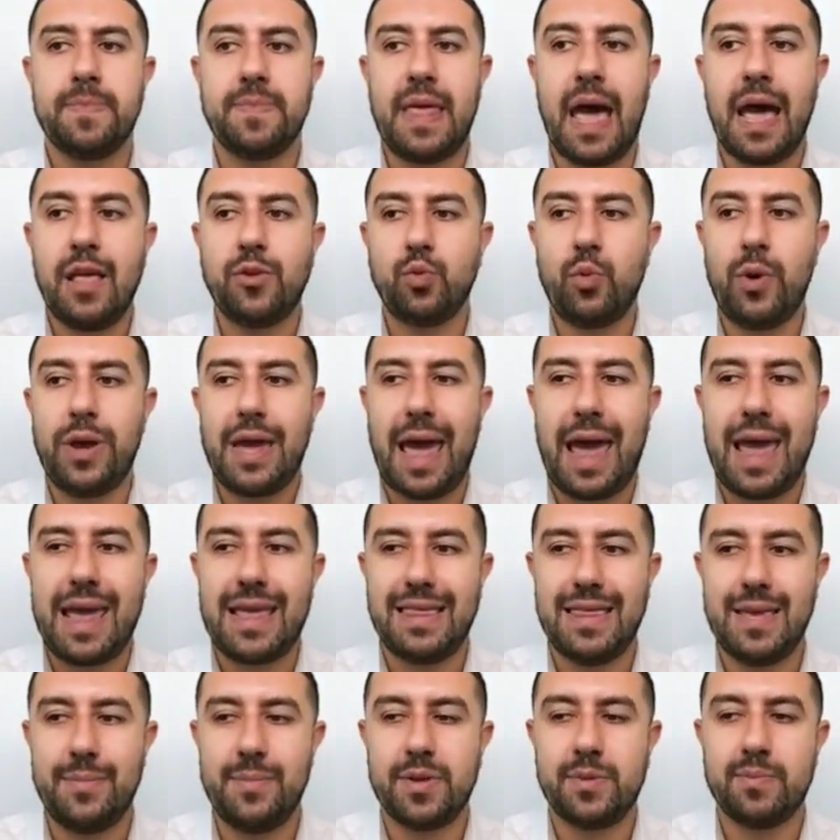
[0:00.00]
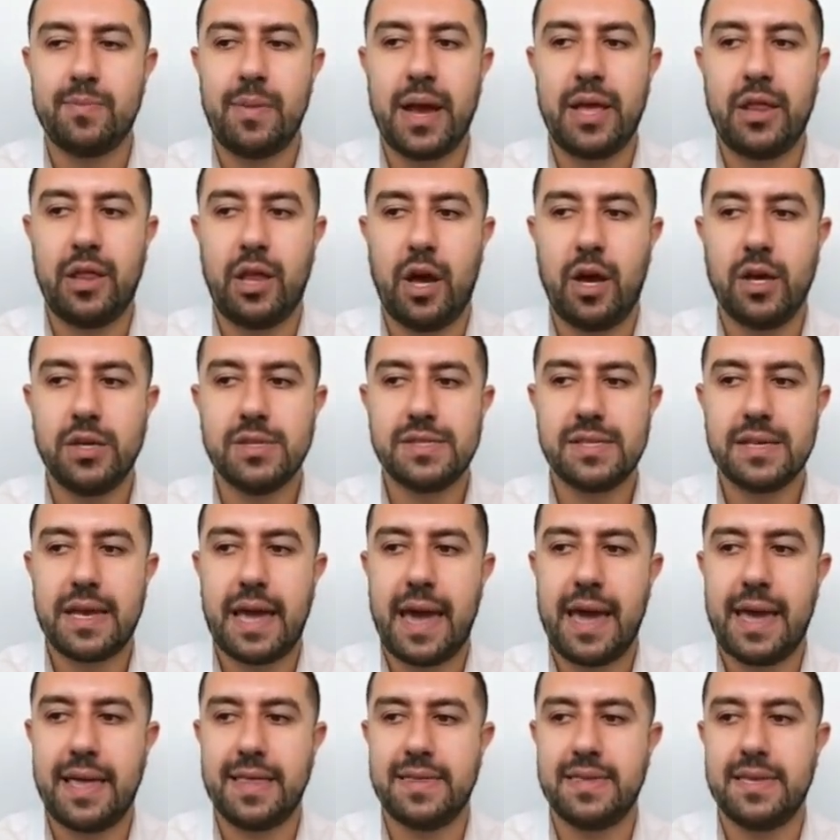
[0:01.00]
That way I limit my loss
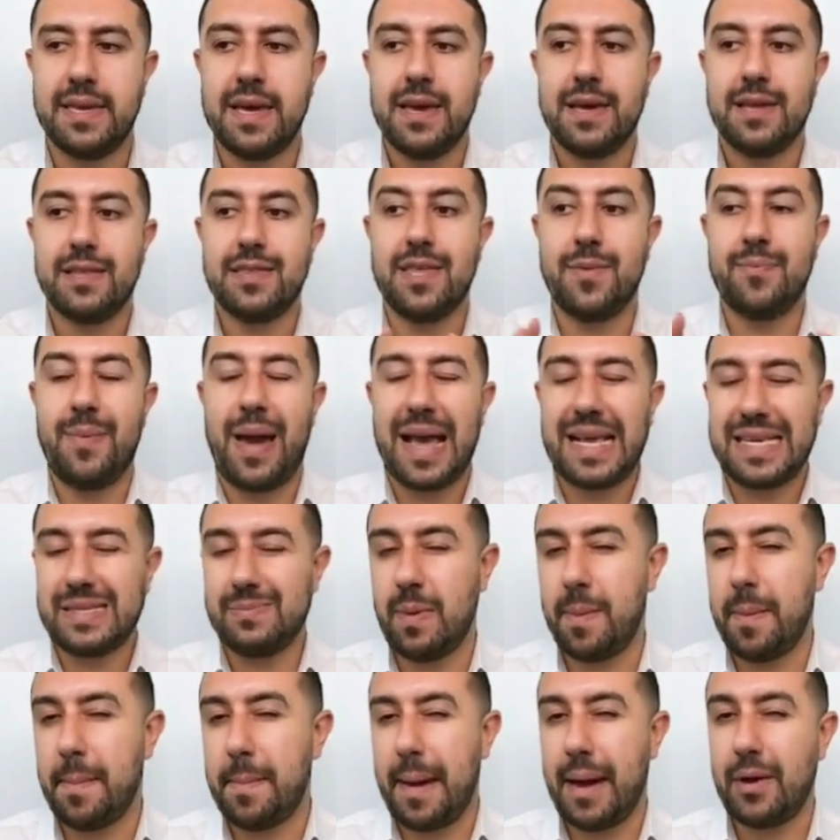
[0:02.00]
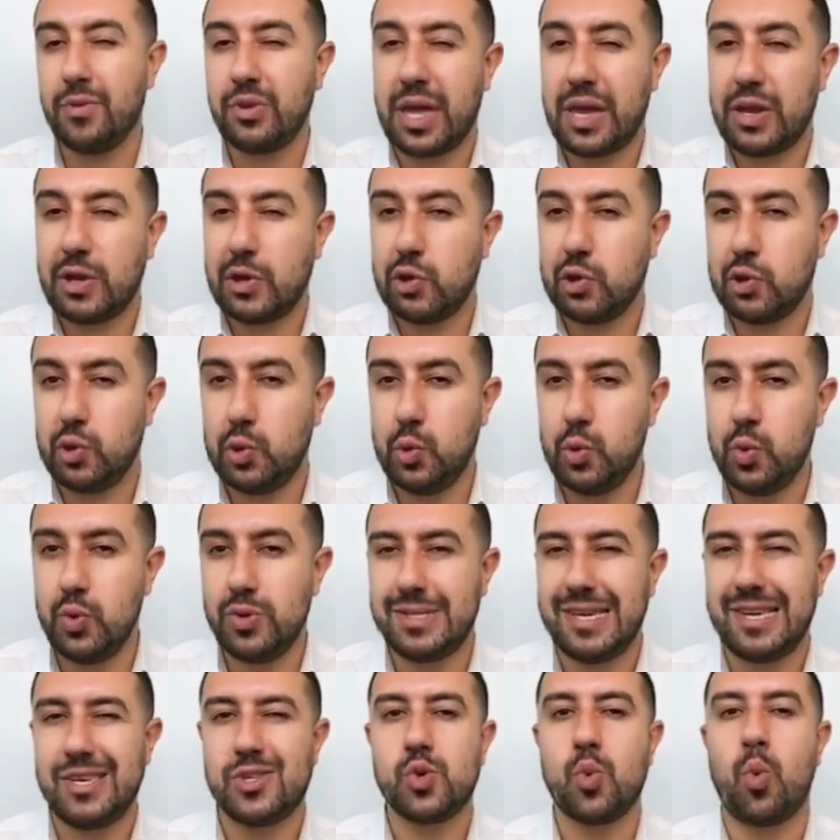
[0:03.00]
and the maximum amount I could
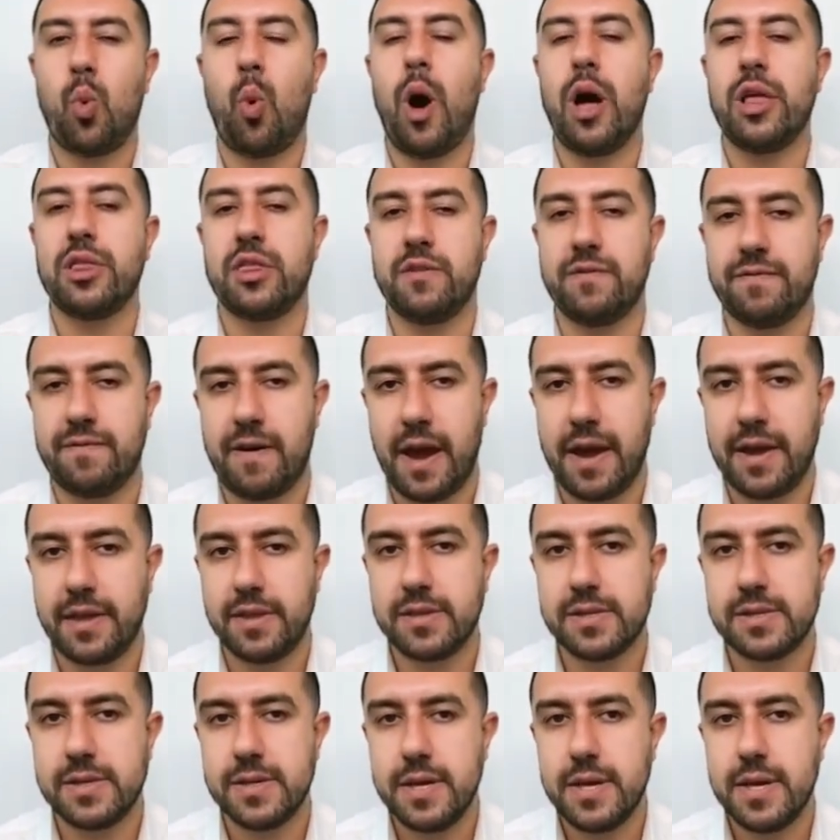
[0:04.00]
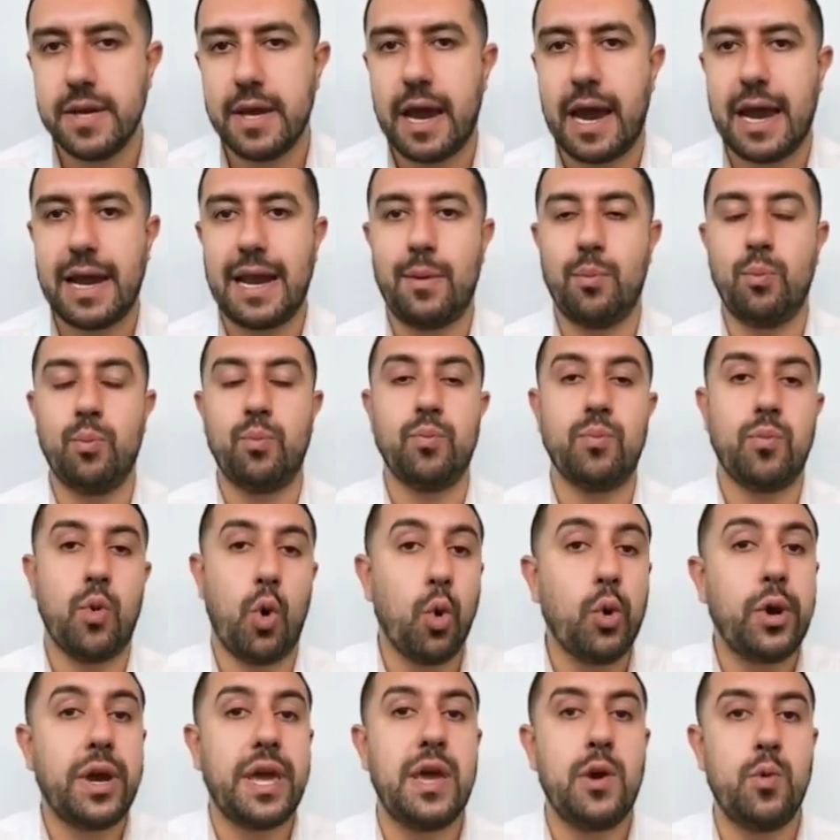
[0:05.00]
lose is quantified and I'm
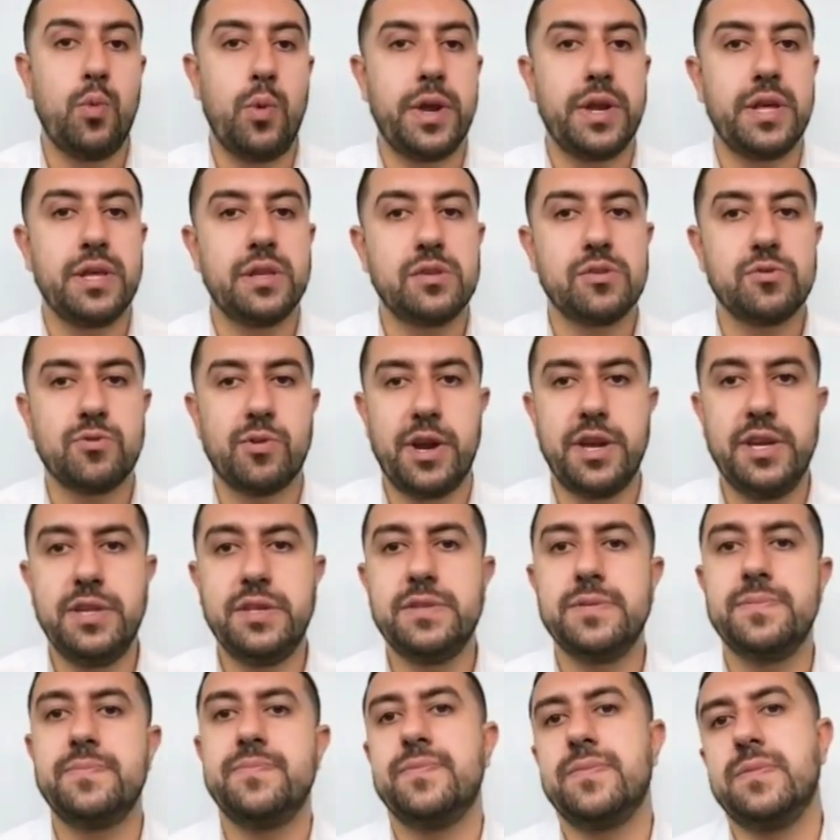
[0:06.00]
okay with it, right?